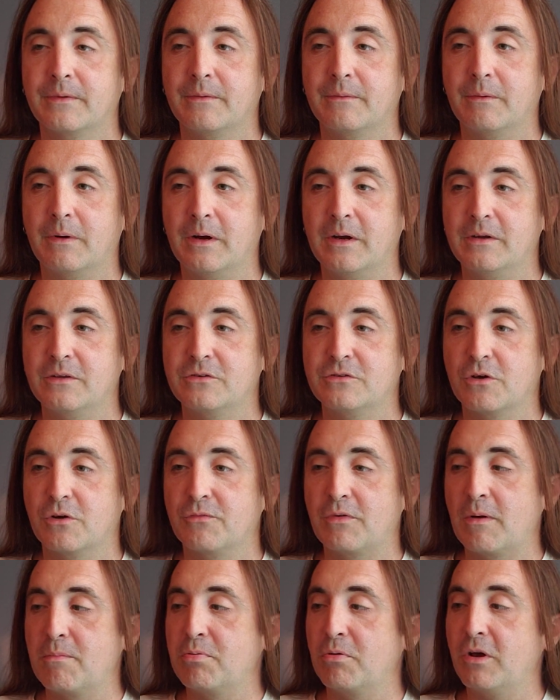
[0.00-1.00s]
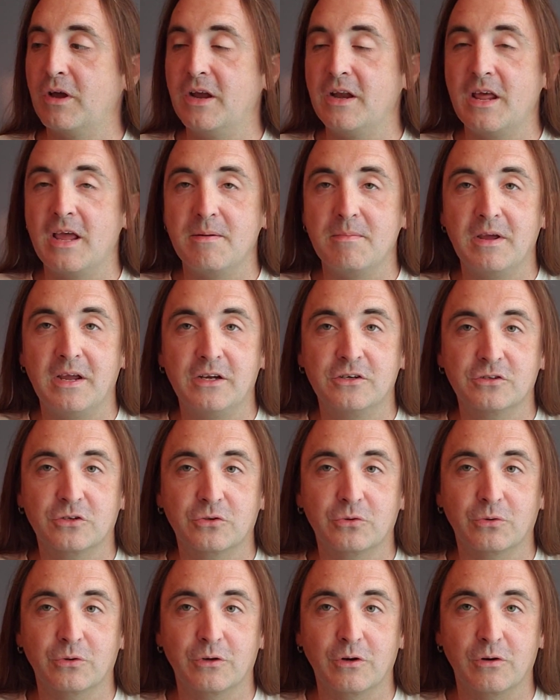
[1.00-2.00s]
Right? So if I play an A major
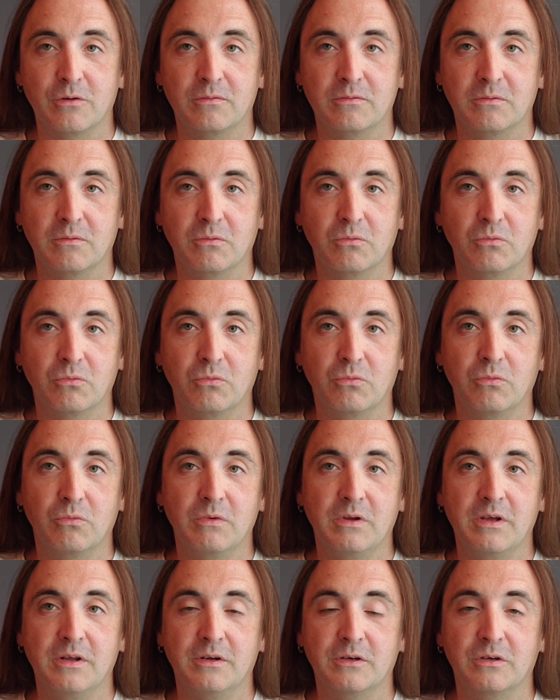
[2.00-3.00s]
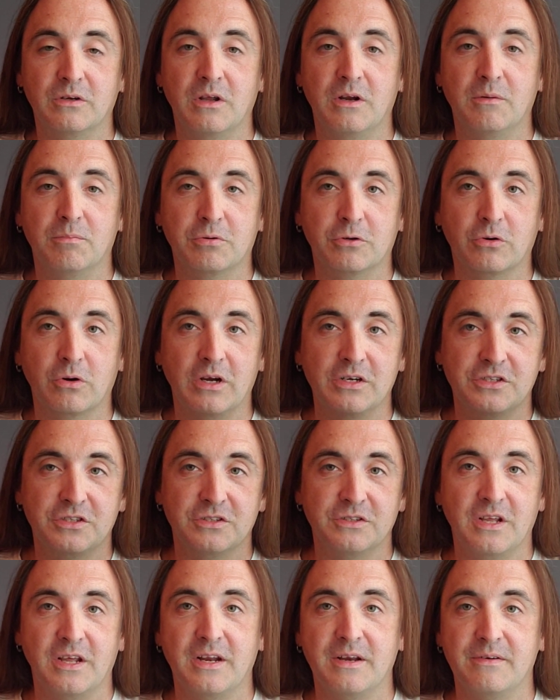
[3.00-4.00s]
chord or in a
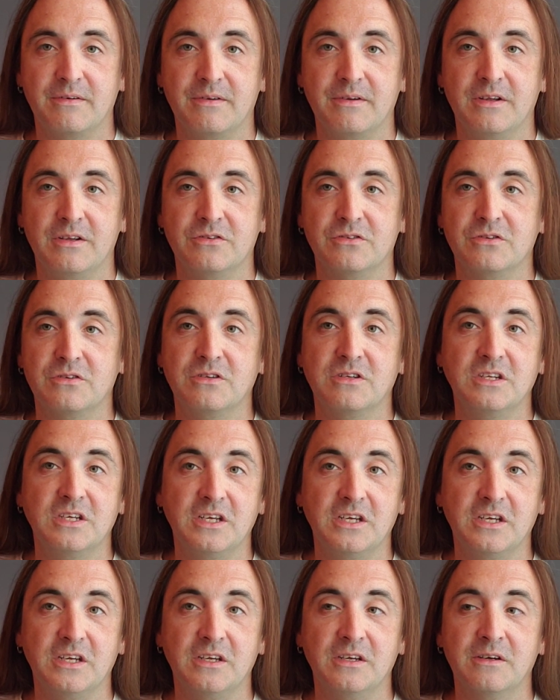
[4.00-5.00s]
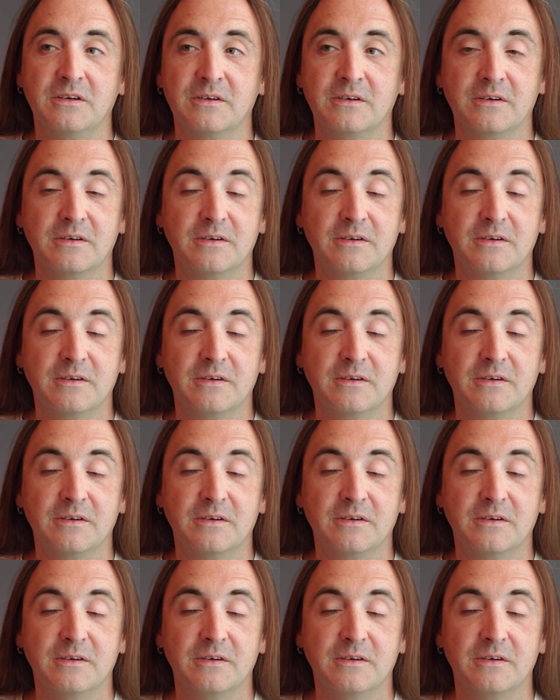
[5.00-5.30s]
progression that is in D,